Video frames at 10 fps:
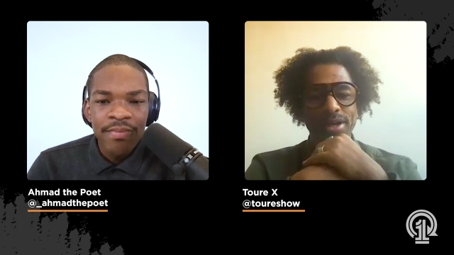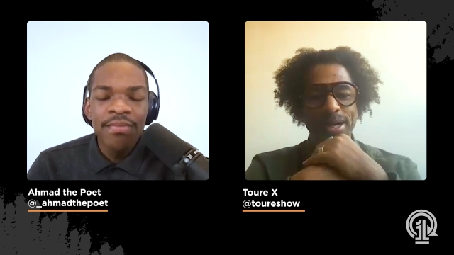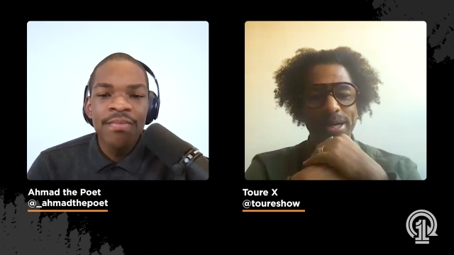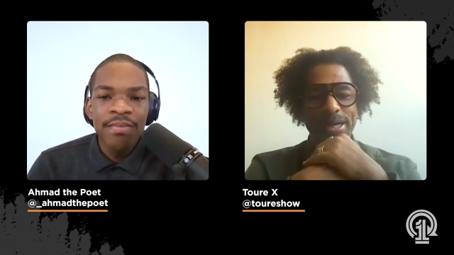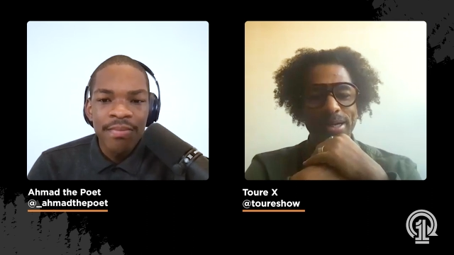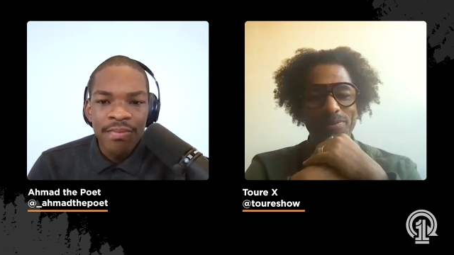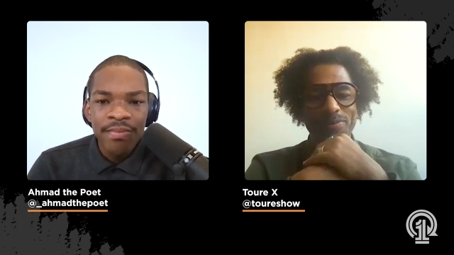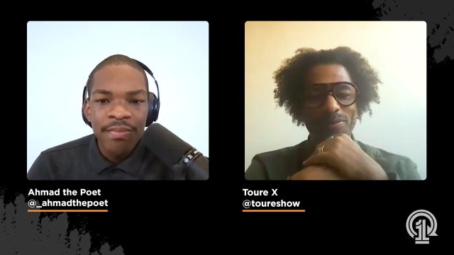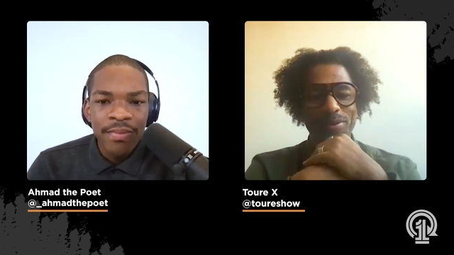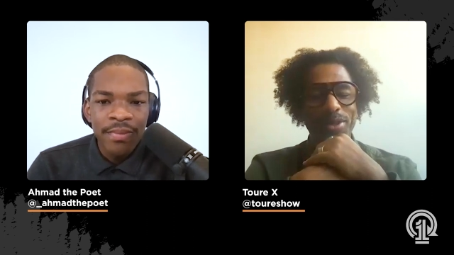Speaker 1: Mm. Uh, mm
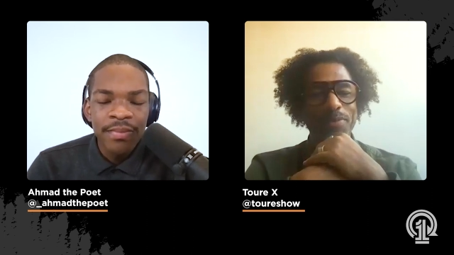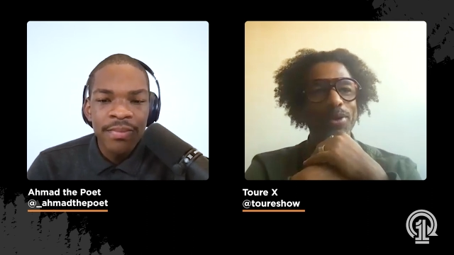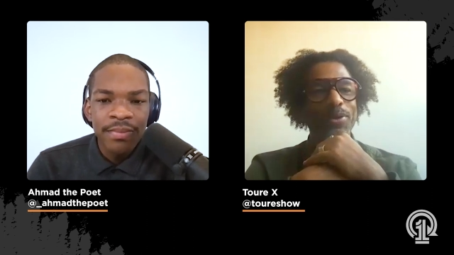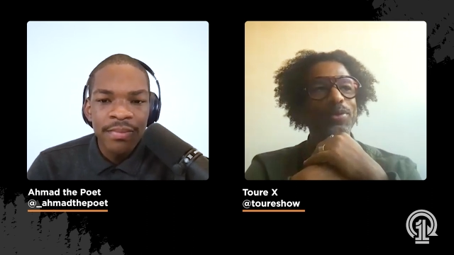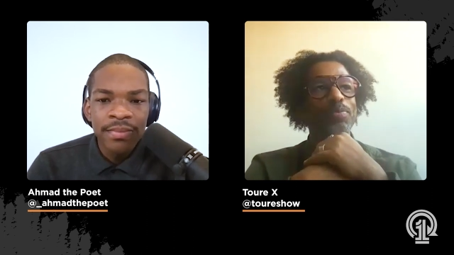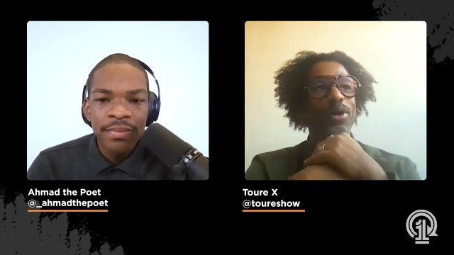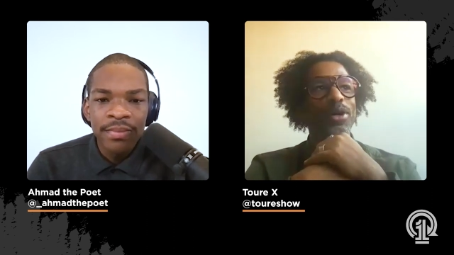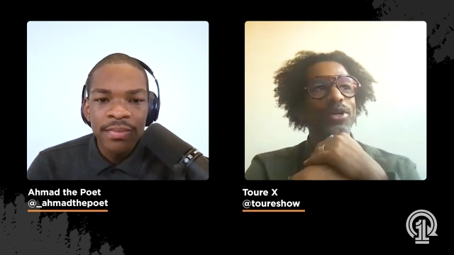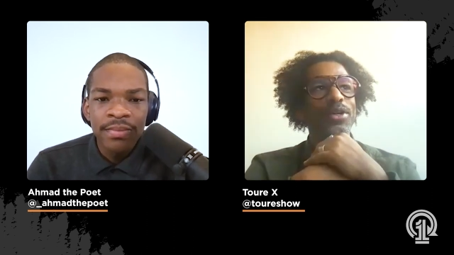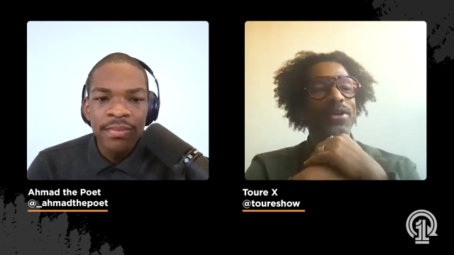For the most
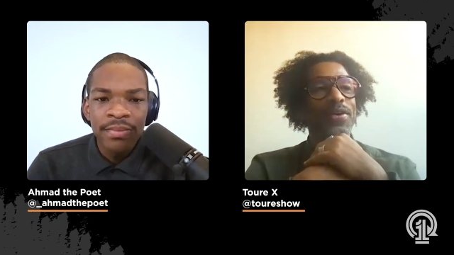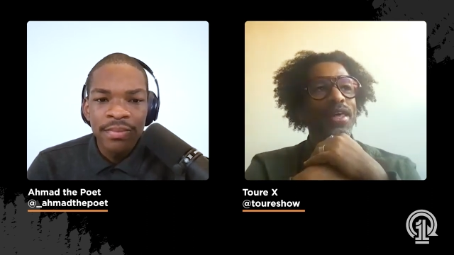part